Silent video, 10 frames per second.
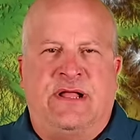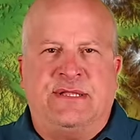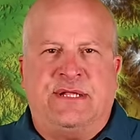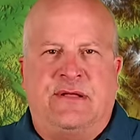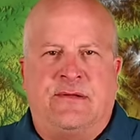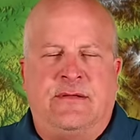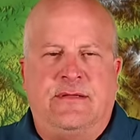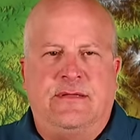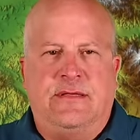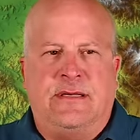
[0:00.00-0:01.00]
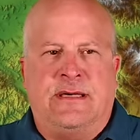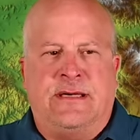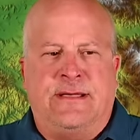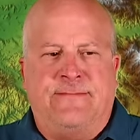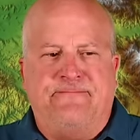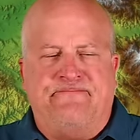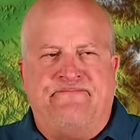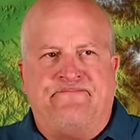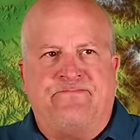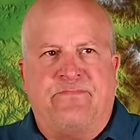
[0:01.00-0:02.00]
months here, it's
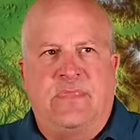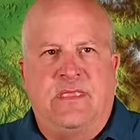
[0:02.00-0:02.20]
going